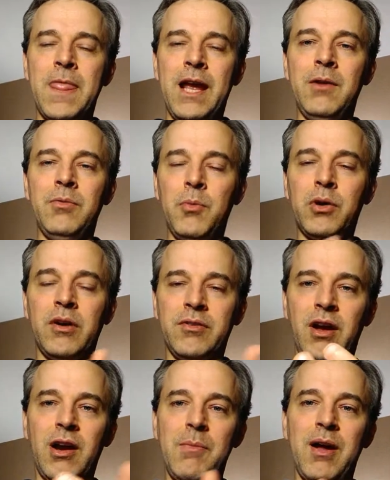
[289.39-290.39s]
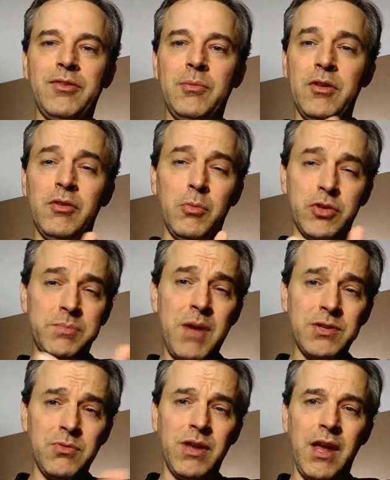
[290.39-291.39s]
And we're going to talk about some of these more
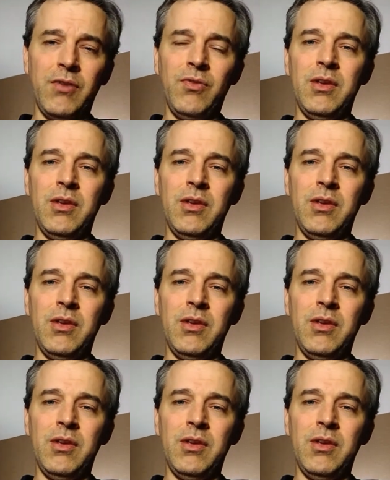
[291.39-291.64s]
special case